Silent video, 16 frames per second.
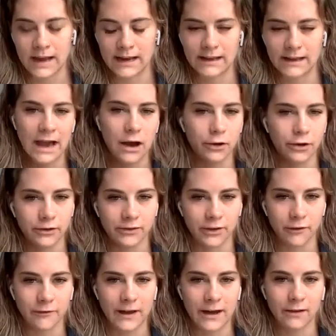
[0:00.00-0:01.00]
kind of count
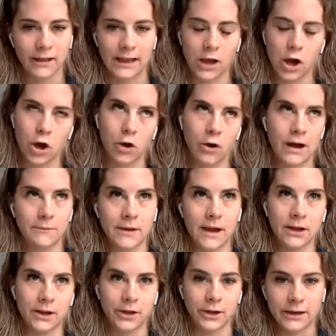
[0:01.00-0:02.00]
yourself out, like, oh, I'm
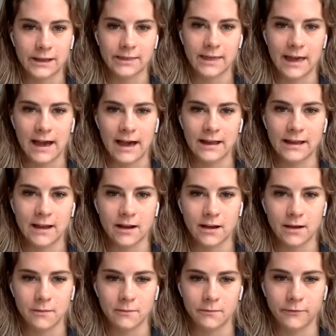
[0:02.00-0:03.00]
not good at that.
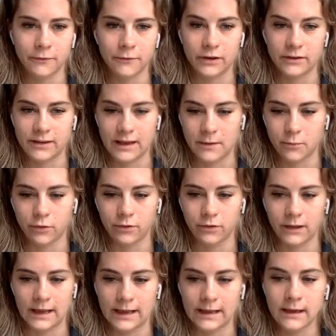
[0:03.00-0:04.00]
For
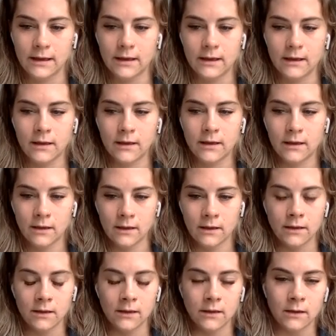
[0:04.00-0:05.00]
example, like
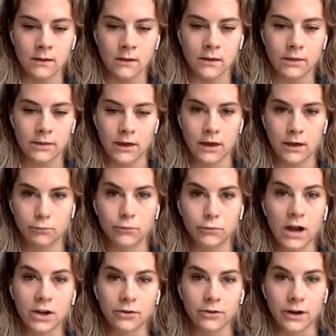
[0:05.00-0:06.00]
the
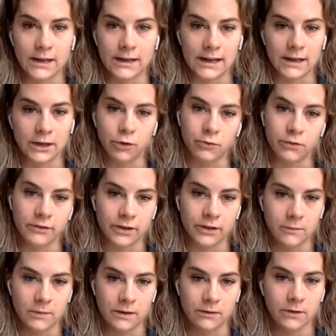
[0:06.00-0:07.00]
ruck run, I knew was
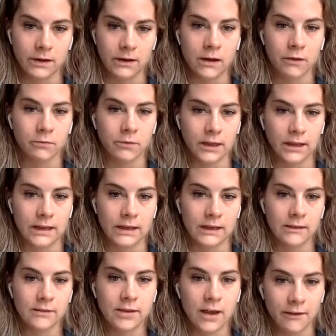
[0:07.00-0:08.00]
going to be a
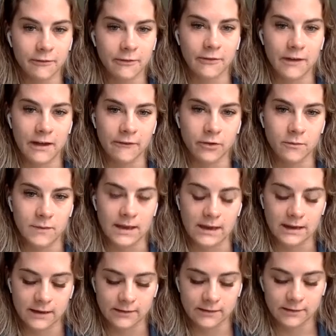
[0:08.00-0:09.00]
really tough event for
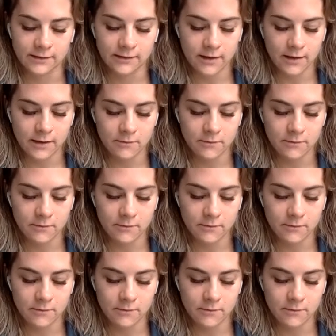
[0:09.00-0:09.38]
me because